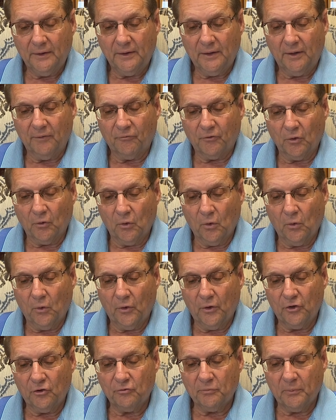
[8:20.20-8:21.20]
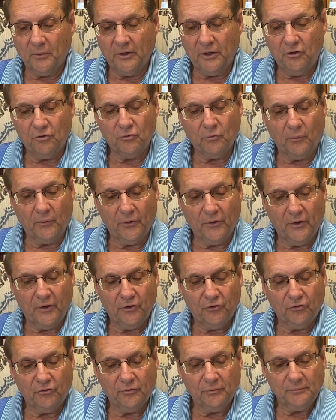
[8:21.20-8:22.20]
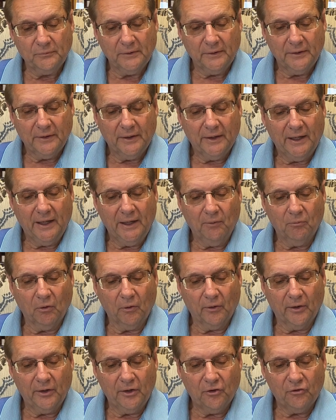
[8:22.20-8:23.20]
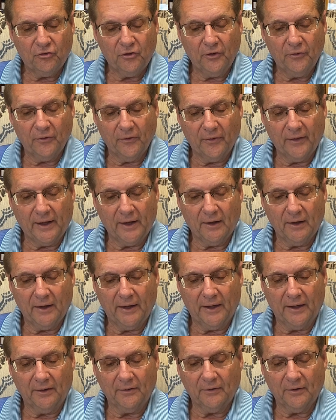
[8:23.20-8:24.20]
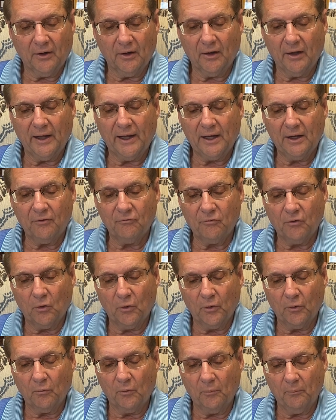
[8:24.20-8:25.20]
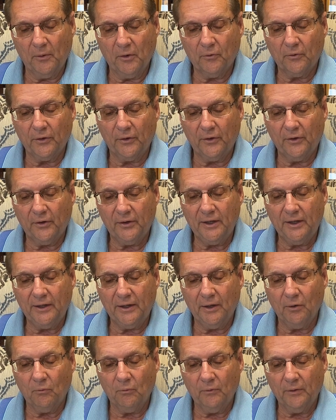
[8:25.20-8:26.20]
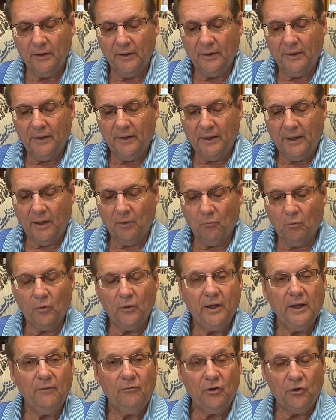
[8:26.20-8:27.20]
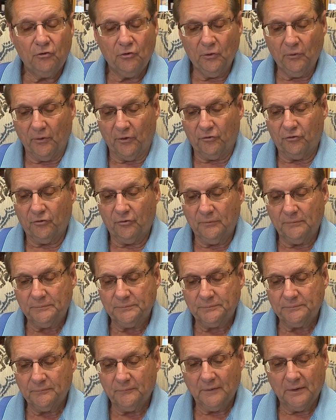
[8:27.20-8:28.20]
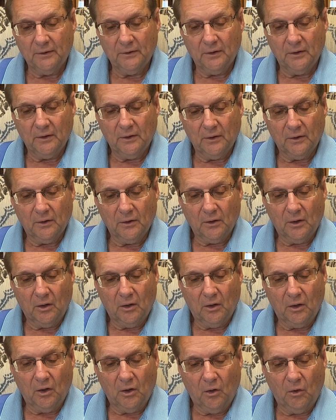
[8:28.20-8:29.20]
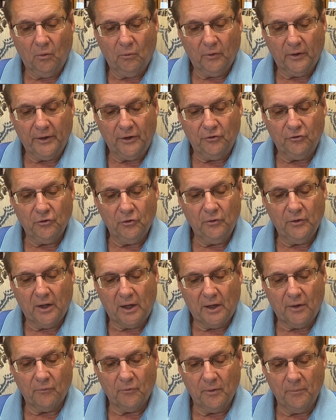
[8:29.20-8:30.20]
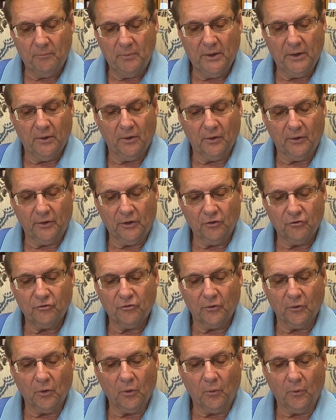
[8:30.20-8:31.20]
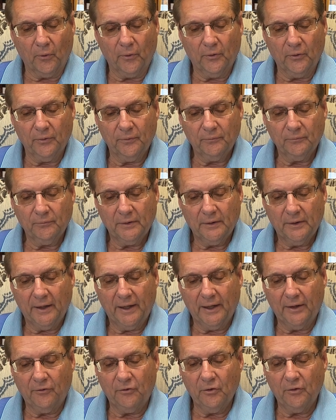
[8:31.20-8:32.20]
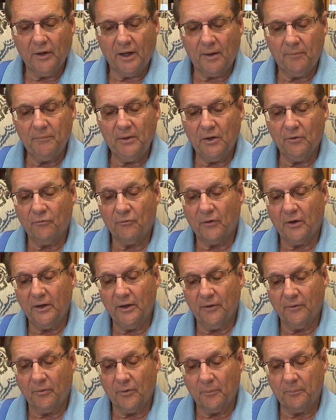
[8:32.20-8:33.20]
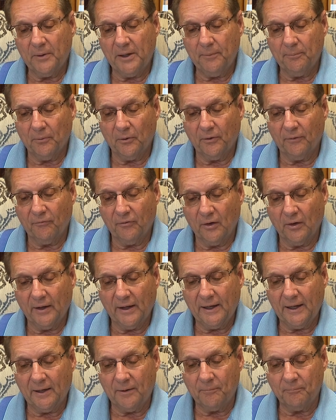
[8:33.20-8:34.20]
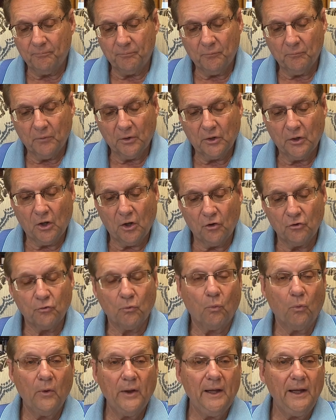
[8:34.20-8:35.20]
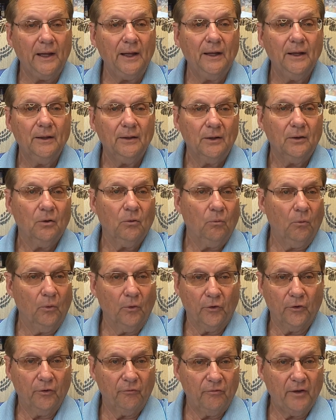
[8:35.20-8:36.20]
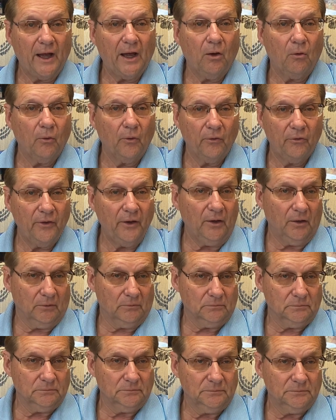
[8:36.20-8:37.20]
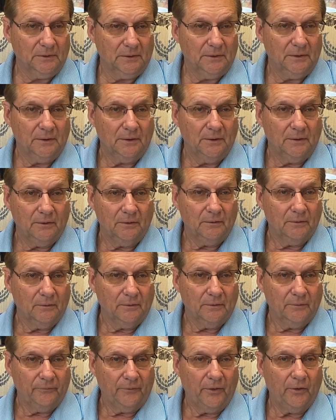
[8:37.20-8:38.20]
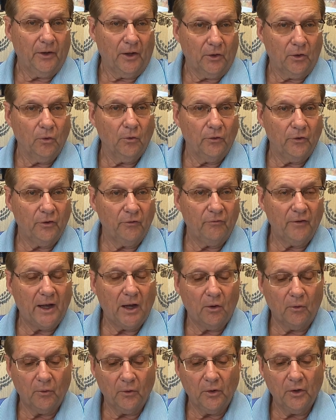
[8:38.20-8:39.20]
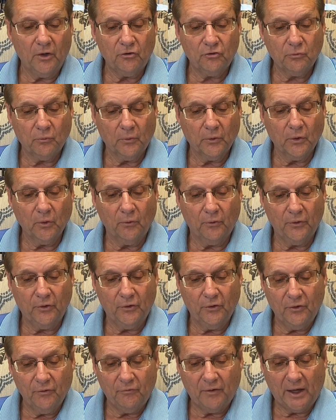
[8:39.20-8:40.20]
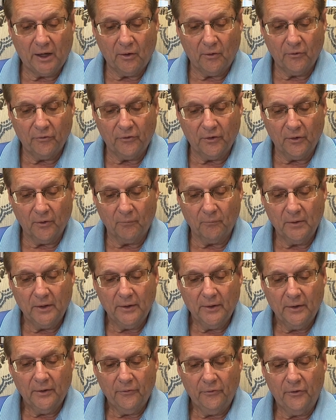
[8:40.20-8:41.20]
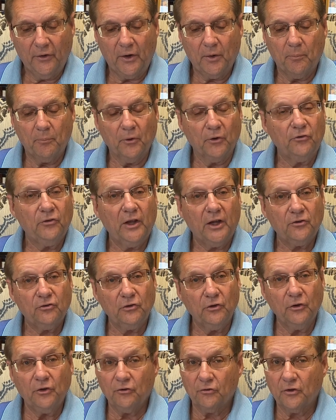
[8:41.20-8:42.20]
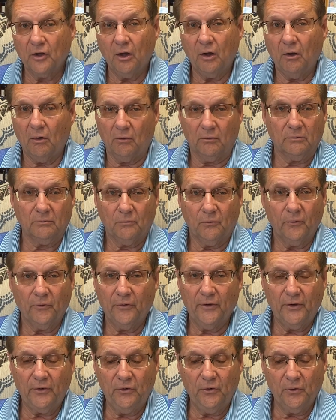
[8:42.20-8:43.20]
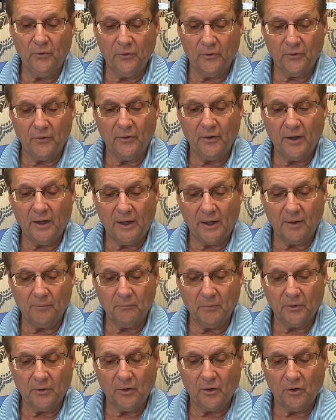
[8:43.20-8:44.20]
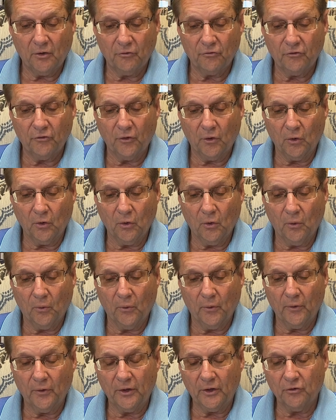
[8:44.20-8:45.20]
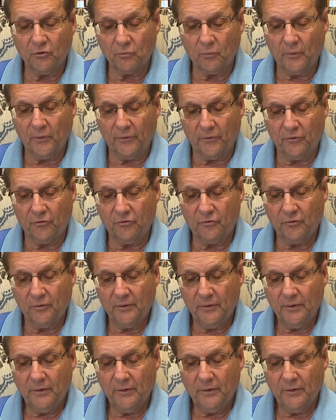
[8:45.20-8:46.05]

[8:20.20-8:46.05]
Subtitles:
If the Lord is pleased with us, he will lead us into that land, a land flowing with milk and honey, and will give it to us. Only do not rebel against the Lord, and do not be afraid of the people of the land, because we will devour them." They're not going to devour us, we're going to devour them. Their protection is gone, whether they knew it or not, because the Lord is with us.